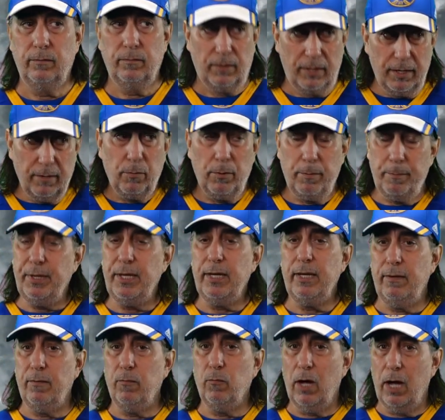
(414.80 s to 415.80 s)
It would
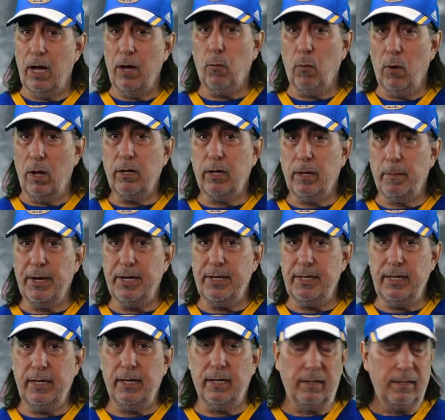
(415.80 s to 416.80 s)
be a welcome
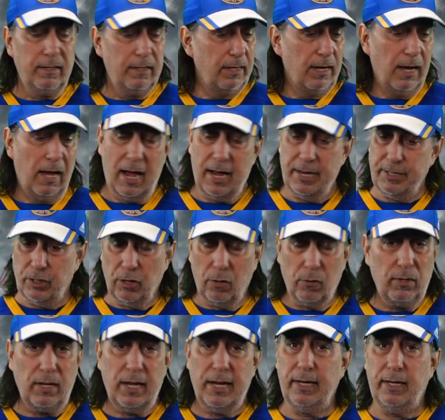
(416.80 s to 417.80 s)
idea. I
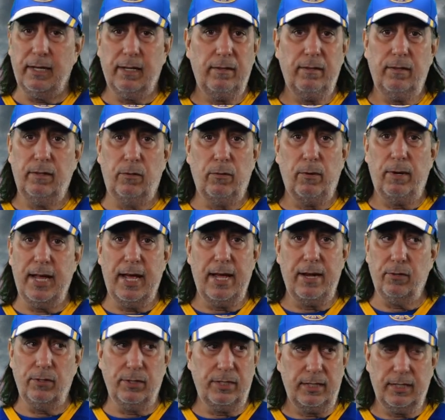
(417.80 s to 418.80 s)
don't like
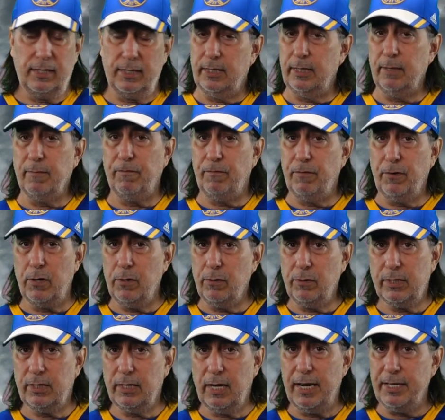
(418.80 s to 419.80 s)
Granato's system,
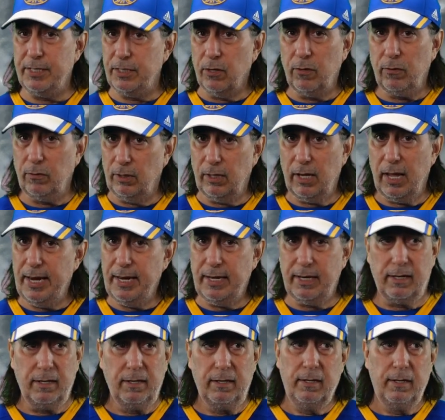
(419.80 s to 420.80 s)
folks. I don't
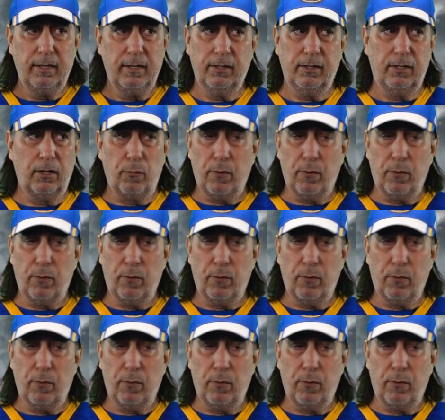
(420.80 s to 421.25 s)
like the